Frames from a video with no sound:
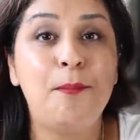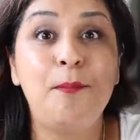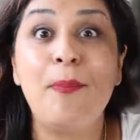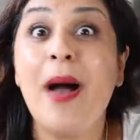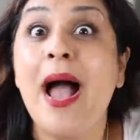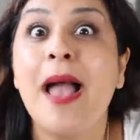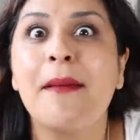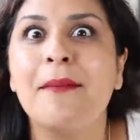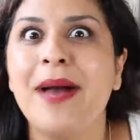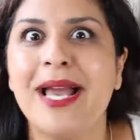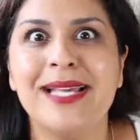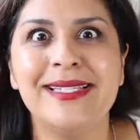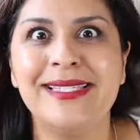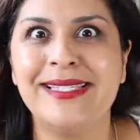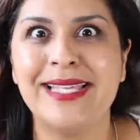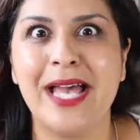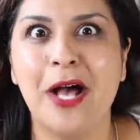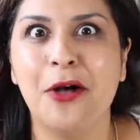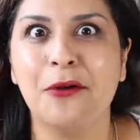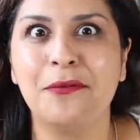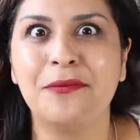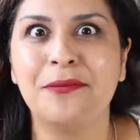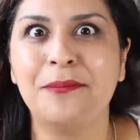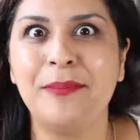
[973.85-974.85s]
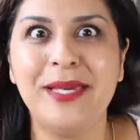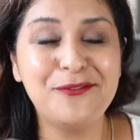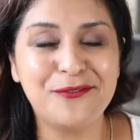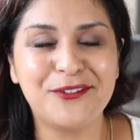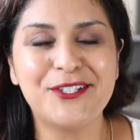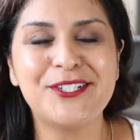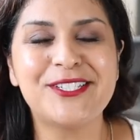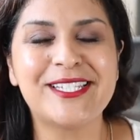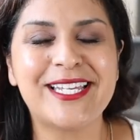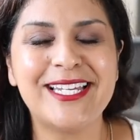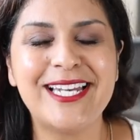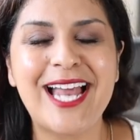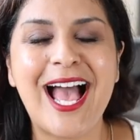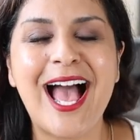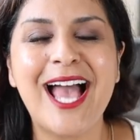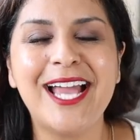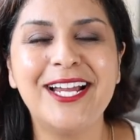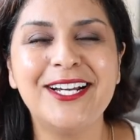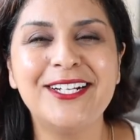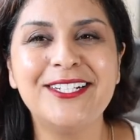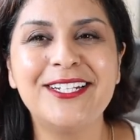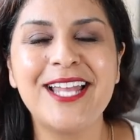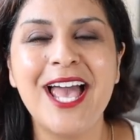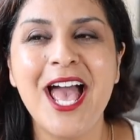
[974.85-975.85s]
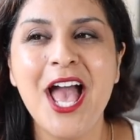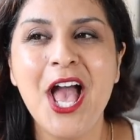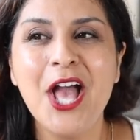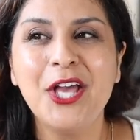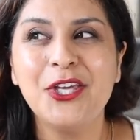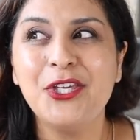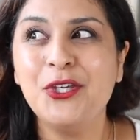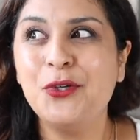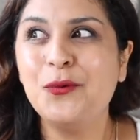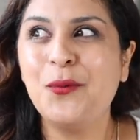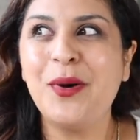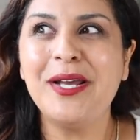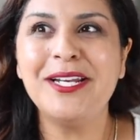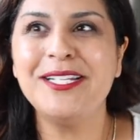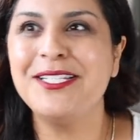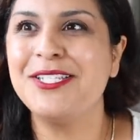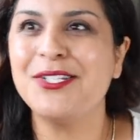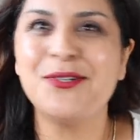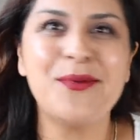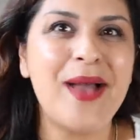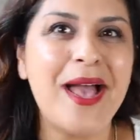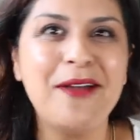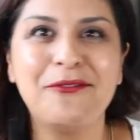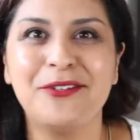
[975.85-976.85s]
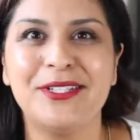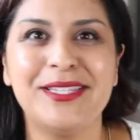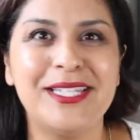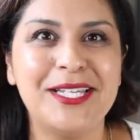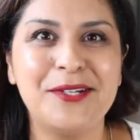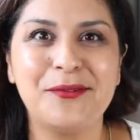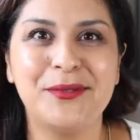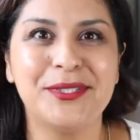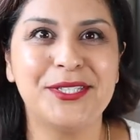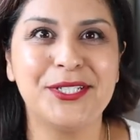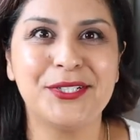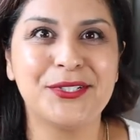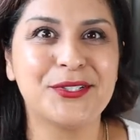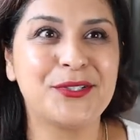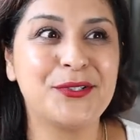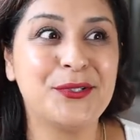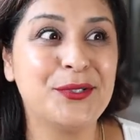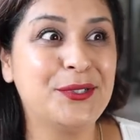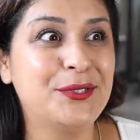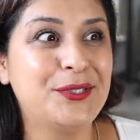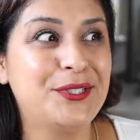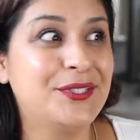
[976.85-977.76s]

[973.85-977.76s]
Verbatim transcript: by myself. When you first get hired, you want to do everything with your crew.